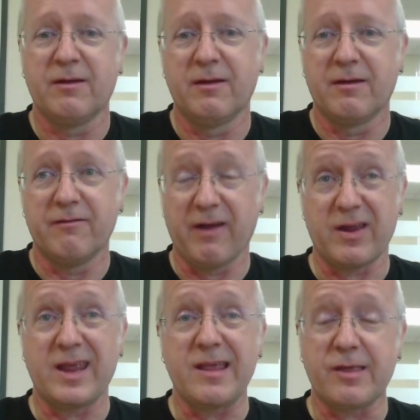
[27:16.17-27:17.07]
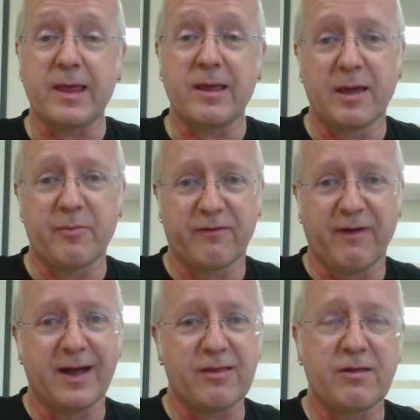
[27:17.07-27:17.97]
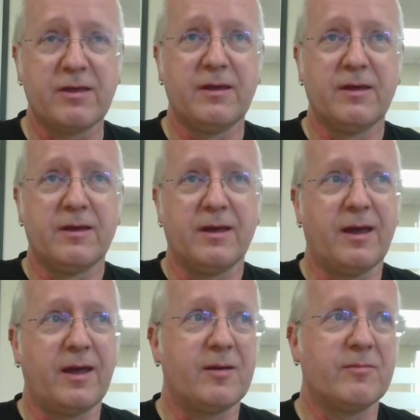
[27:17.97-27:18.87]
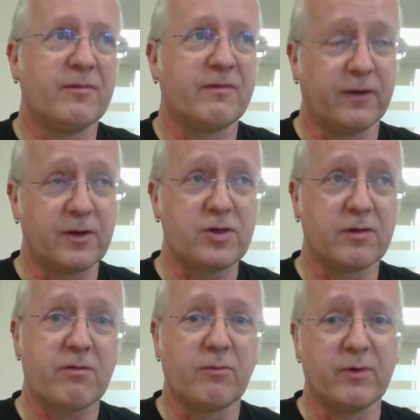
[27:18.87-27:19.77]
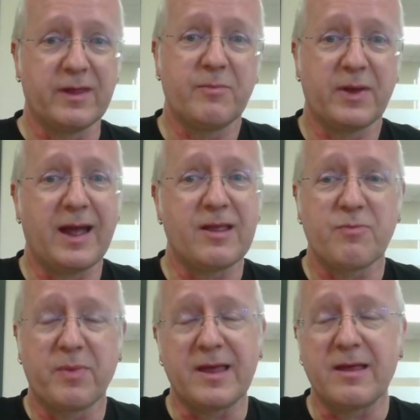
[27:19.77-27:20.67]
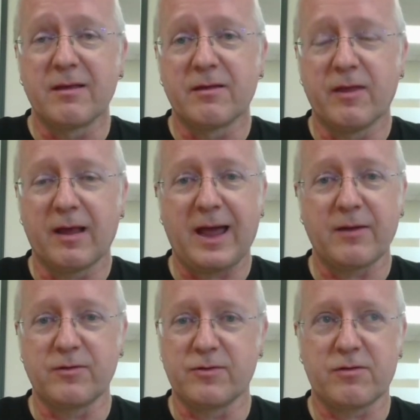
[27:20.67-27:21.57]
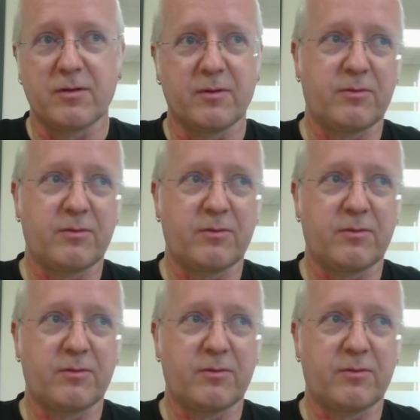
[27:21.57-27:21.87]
very easily. It provides functions within PHP that allow you just to